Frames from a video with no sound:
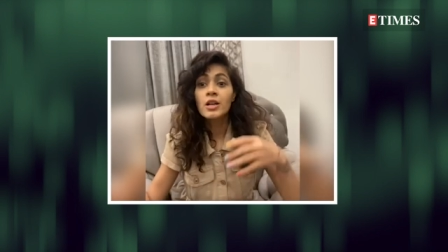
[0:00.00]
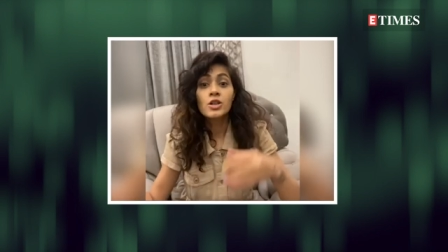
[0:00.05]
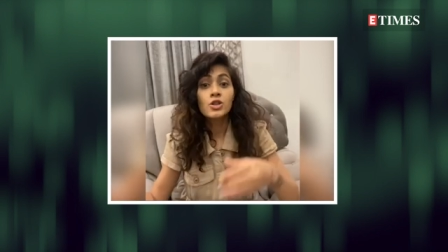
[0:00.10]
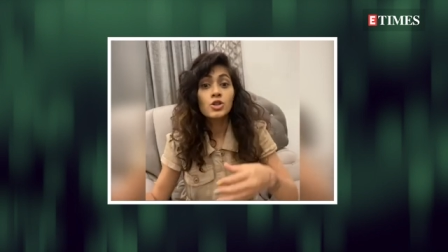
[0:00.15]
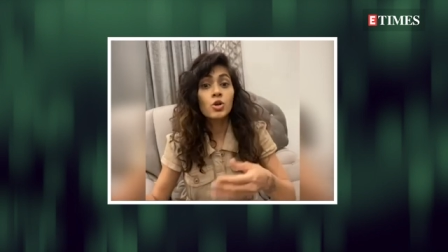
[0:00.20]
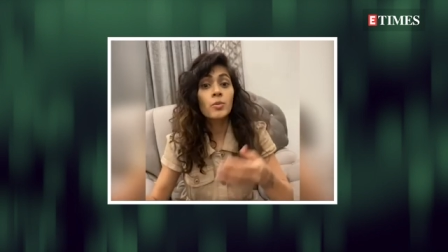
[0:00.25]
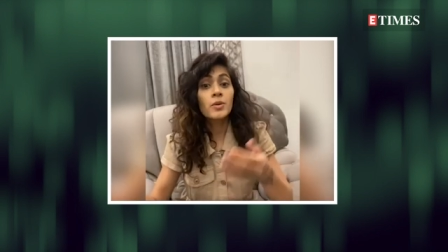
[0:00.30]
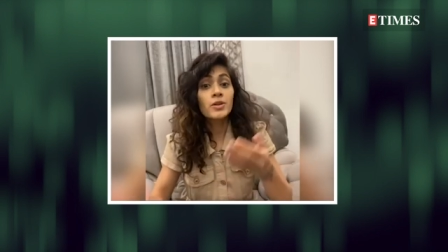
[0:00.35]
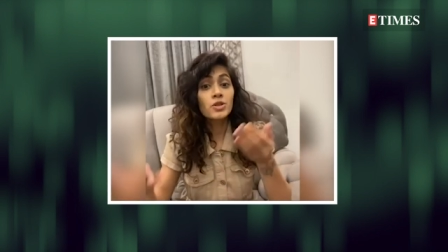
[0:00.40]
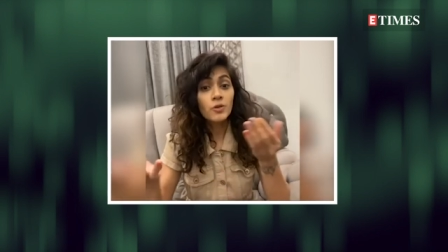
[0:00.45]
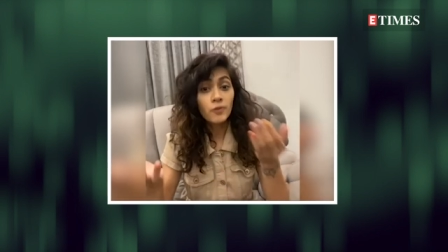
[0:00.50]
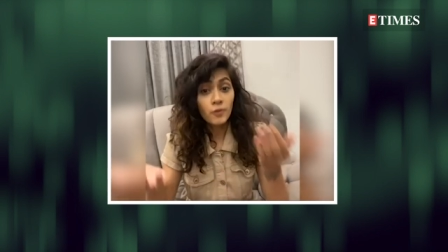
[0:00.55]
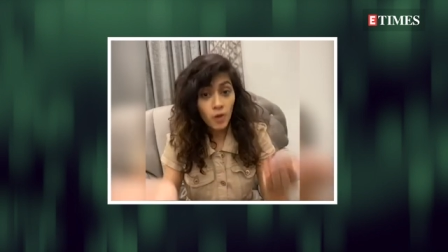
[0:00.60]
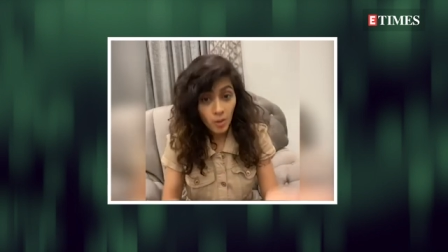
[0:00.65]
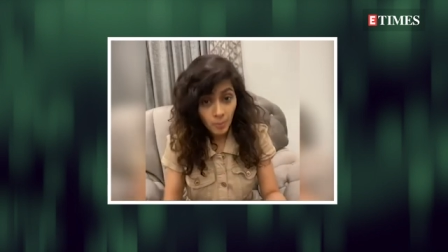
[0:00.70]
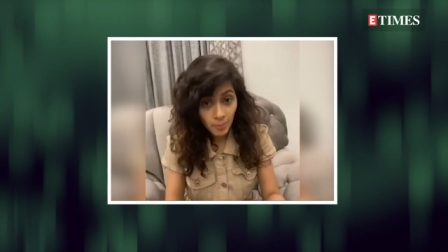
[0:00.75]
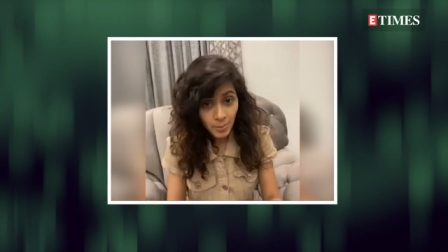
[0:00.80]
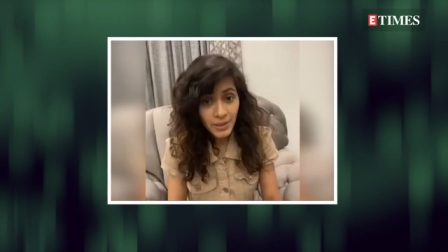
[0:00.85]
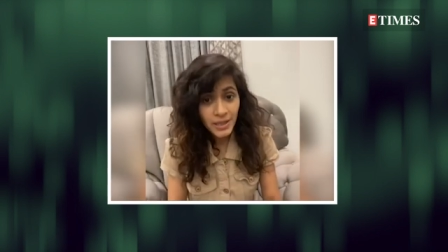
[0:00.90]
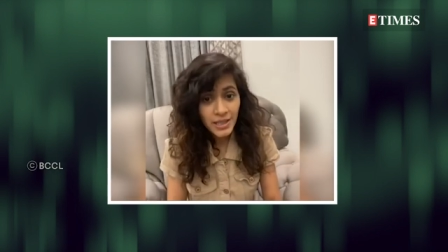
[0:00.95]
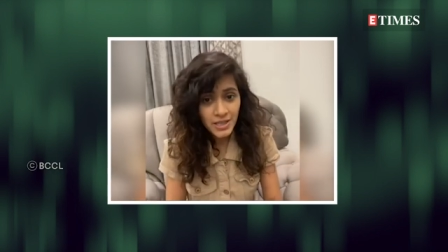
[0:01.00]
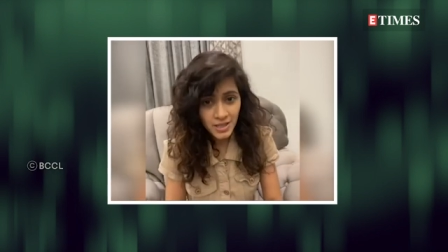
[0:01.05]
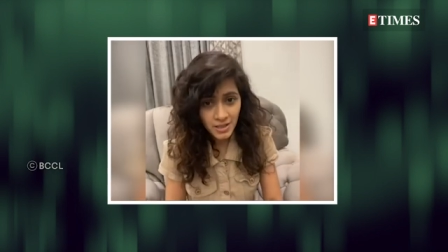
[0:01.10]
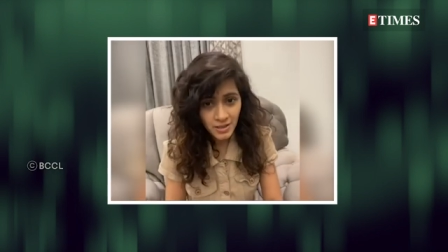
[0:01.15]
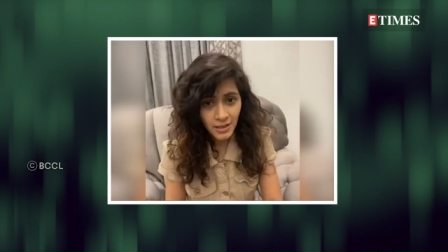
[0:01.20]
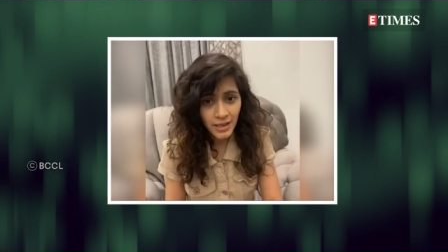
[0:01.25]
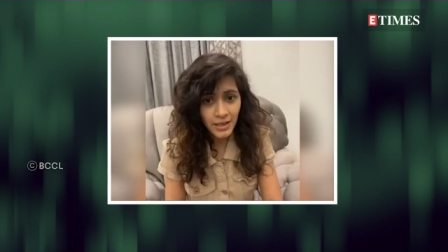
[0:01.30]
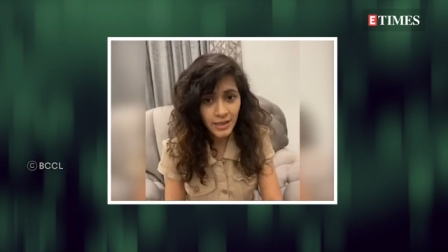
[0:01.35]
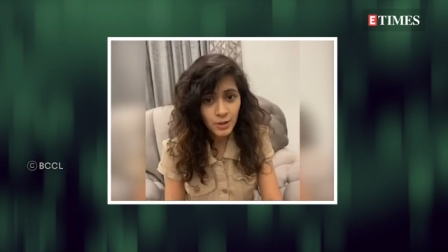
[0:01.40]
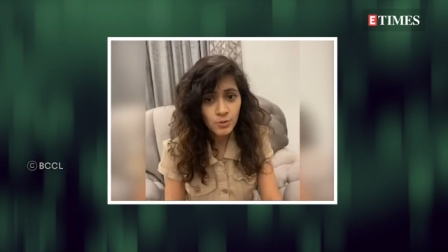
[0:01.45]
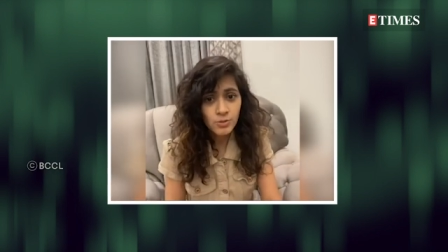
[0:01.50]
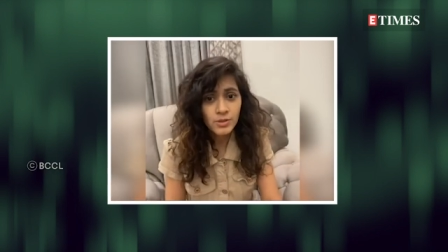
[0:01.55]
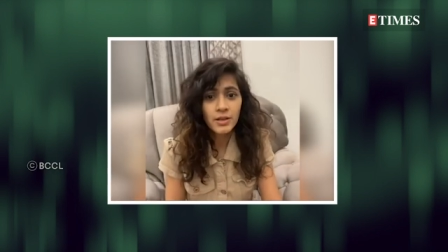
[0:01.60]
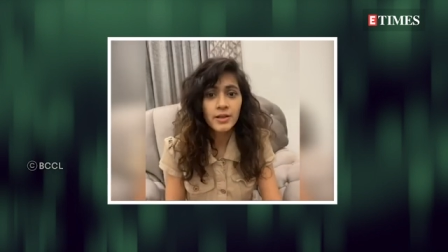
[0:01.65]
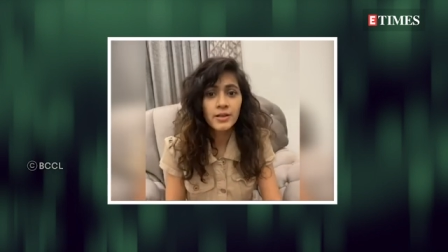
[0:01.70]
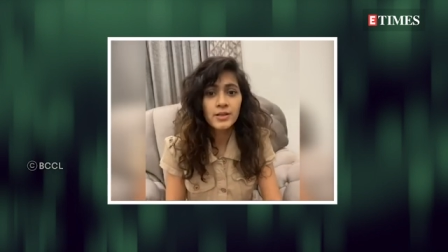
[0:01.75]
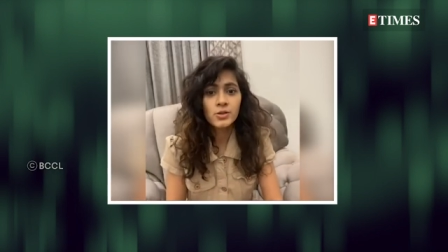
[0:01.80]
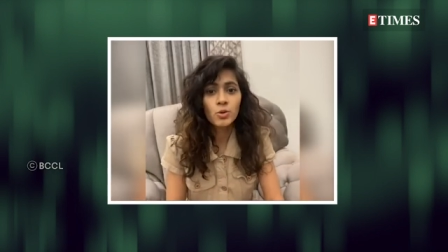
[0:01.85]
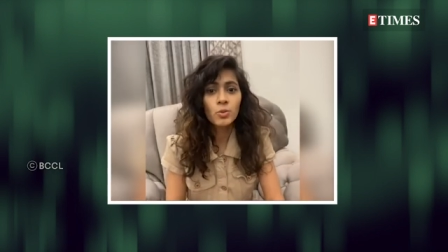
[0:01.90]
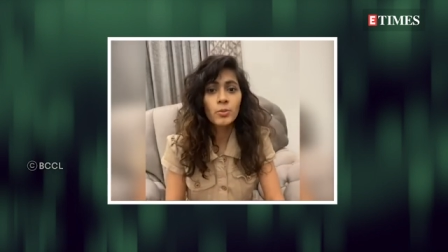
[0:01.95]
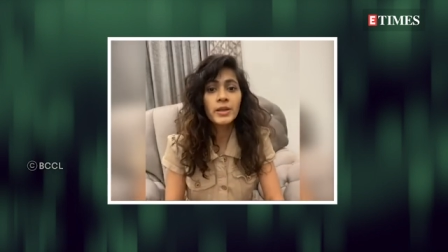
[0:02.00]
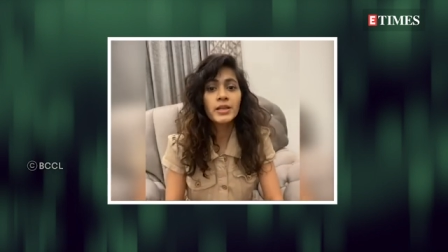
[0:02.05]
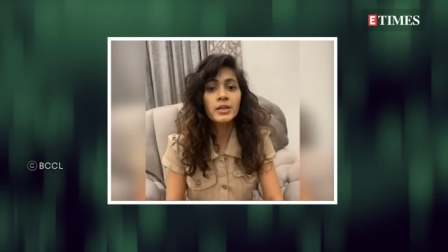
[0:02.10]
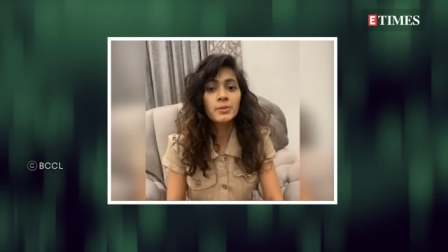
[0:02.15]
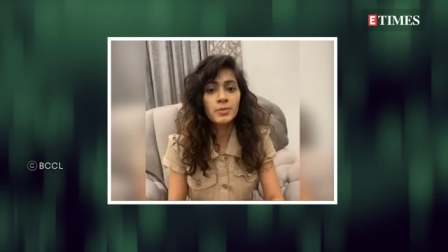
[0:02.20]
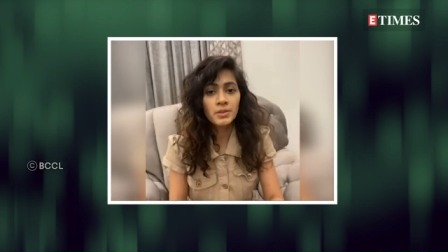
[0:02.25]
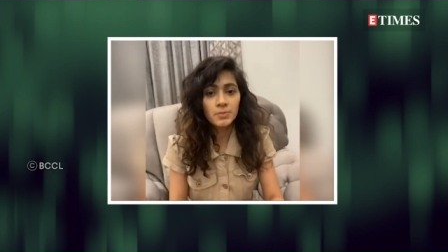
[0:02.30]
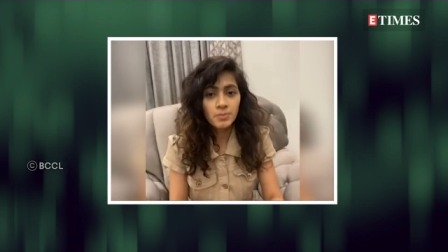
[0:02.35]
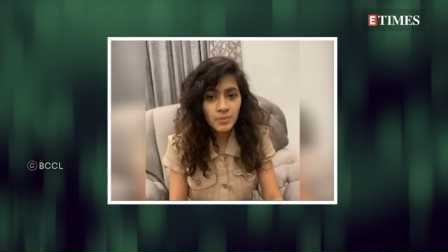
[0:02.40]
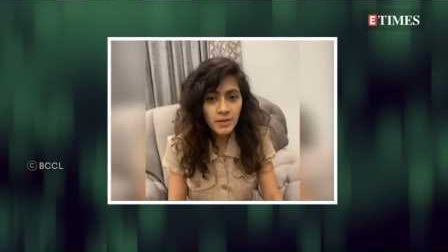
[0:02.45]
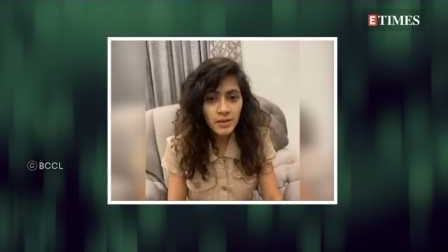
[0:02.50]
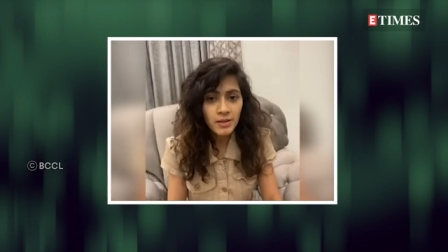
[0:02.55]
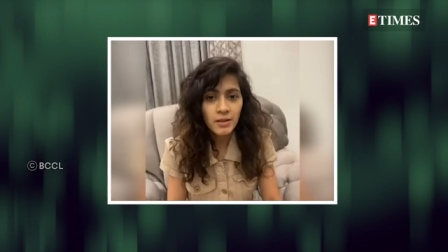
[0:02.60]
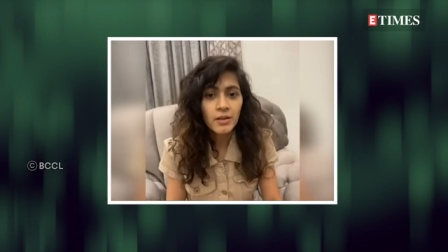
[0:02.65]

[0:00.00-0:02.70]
so much of competition, like you said, so many people.